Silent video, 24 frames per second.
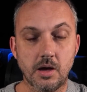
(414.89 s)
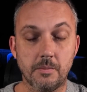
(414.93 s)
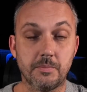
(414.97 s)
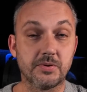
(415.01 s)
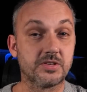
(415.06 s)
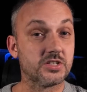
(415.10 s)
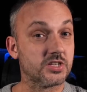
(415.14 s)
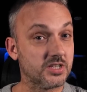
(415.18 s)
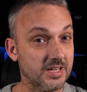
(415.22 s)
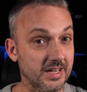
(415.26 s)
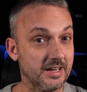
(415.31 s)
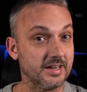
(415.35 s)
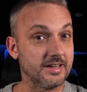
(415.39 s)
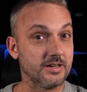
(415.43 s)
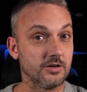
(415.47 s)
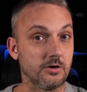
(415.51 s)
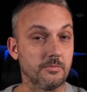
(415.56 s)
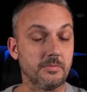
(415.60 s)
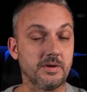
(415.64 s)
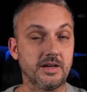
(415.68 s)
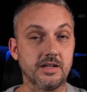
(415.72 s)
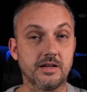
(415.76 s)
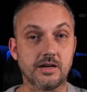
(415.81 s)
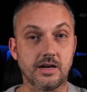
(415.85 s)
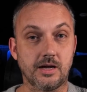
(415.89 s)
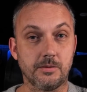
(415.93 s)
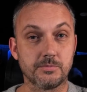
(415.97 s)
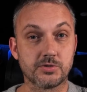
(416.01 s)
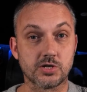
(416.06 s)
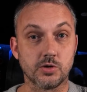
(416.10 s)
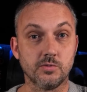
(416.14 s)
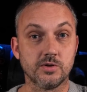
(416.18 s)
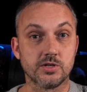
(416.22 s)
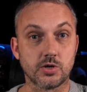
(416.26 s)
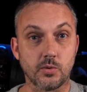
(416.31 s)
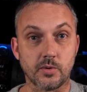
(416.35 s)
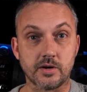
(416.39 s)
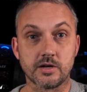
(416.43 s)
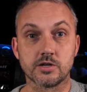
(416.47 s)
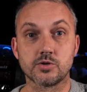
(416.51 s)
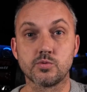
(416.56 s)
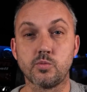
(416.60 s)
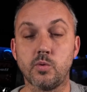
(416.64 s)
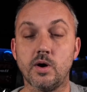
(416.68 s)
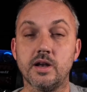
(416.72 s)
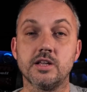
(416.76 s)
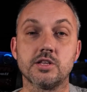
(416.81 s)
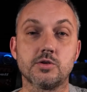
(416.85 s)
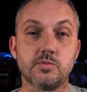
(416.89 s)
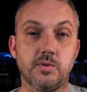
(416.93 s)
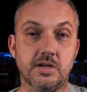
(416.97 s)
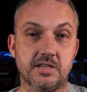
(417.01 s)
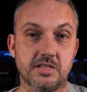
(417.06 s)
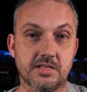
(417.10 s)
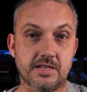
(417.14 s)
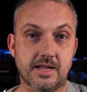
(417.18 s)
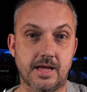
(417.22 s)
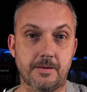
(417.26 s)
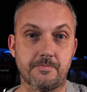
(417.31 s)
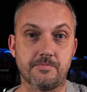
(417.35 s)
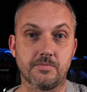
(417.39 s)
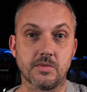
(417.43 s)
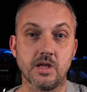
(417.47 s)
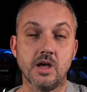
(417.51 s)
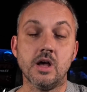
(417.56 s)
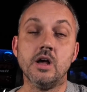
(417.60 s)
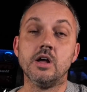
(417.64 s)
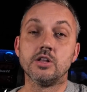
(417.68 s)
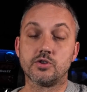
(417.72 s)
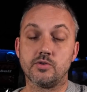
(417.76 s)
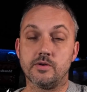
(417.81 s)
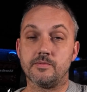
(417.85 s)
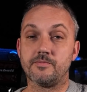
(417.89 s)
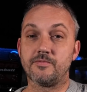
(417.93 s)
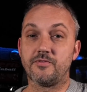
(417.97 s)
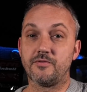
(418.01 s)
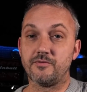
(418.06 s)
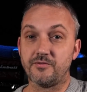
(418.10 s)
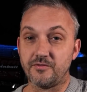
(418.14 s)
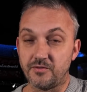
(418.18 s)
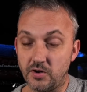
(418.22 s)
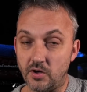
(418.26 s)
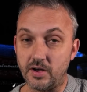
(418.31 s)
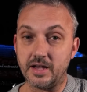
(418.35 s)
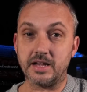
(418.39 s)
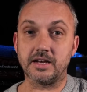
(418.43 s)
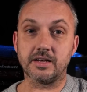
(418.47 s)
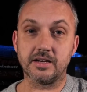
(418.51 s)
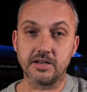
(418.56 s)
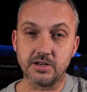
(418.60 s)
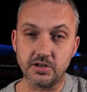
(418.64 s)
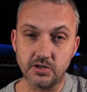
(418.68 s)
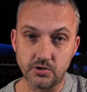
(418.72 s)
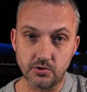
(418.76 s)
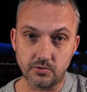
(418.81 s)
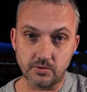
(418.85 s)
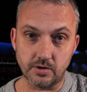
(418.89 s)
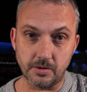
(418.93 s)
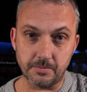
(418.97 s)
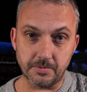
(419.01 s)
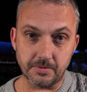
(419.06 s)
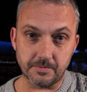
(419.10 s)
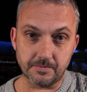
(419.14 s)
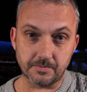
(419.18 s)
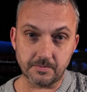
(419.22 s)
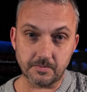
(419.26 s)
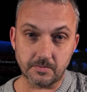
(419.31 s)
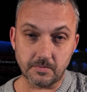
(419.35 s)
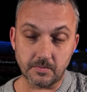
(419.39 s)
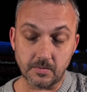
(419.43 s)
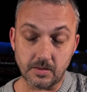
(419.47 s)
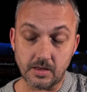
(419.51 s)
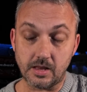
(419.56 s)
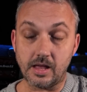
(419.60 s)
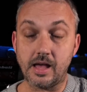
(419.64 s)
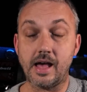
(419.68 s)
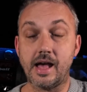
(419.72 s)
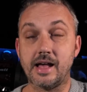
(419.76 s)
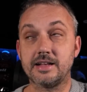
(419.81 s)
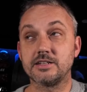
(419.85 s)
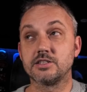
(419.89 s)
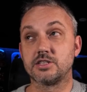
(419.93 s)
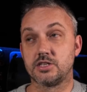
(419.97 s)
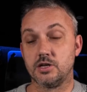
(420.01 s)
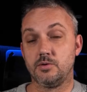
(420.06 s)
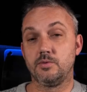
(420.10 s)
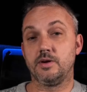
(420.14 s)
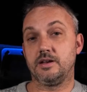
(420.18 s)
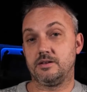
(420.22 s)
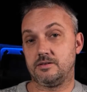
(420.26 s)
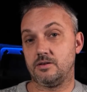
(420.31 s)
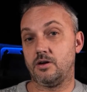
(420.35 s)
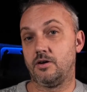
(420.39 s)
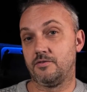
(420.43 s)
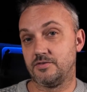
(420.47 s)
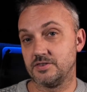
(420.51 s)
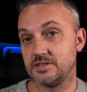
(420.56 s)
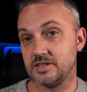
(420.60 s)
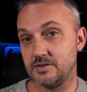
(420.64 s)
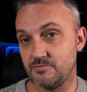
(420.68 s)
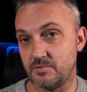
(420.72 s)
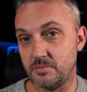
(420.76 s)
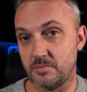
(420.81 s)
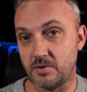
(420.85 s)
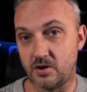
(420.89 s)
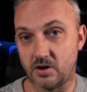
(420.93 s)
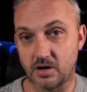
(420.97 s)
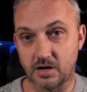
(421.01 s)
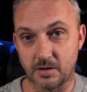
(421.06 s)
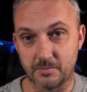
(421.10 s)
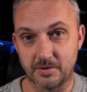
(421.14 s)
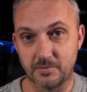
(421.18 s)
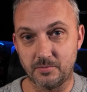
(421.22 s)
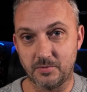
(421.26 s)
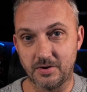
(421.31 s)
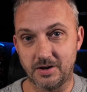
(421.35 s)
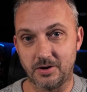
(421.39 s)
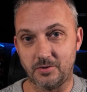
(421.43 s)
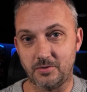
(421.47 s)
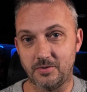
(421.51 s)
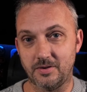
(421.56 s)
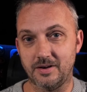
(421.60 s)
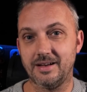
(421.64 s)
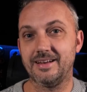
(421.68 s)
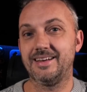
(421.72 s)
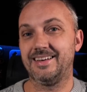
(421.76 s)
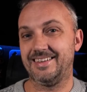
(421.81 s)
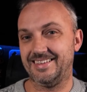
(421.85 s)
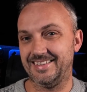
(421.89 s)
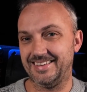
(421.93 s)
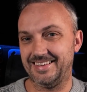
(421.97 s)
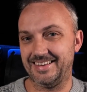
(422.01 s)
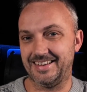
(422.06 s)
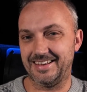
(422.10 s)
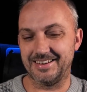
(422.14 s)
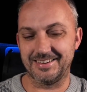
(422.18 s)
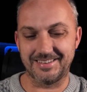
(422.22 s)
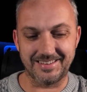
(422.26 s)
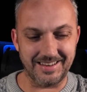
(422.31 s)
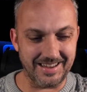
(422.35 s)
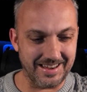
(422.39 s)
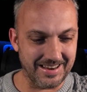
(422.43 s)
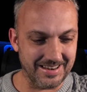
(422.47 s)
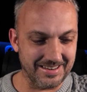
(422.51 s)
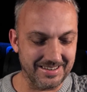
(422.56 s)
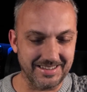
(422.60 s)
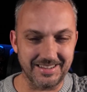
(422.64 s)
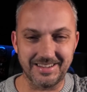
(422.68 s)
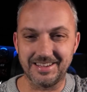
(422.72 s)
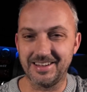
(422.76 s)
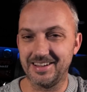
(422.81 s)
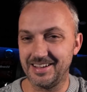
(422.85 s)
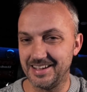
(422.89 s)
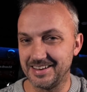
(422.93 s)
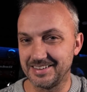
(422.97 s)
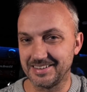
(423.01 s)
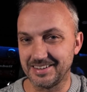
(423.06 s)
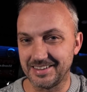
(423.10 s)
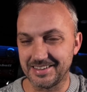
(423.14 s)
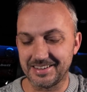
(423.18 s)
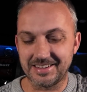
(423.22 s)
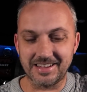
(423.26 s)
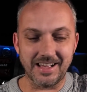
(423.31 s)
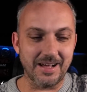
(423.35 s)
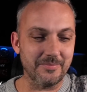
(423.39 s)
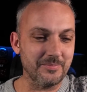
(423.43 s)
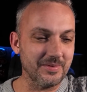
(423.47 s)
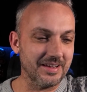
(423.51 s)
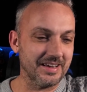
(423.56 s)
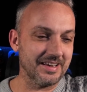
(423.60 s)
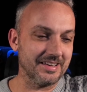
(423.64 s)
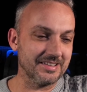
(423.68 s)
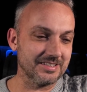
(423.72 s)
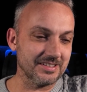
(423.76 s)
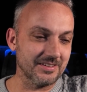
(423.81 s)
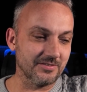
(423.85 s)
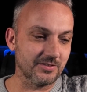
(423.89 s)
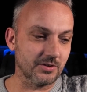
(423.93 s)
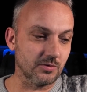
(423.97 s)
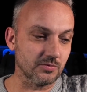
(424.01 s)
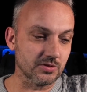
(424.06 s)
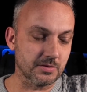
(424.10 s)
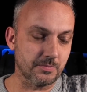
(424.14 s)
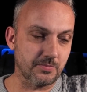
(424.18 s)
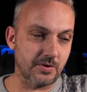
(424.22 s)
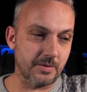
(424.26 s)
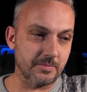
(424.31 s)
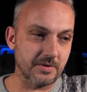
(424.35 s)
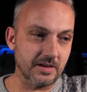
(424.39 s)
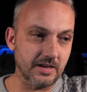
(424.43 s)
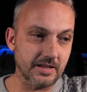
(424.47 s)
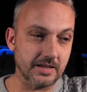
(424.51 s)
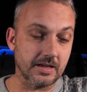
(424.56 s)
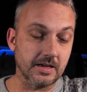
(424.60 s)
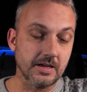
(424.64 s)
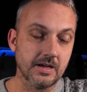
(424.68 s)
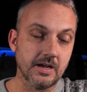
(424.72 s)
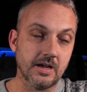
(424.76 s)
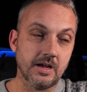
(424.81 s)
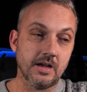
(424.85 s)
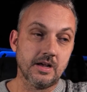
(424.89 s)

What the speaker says: Particularly not many clubs who are doing as well as West Ham. Doing flying in Europe and doing, obviously, remarkably well in the League Cup and, of course, the Premier League.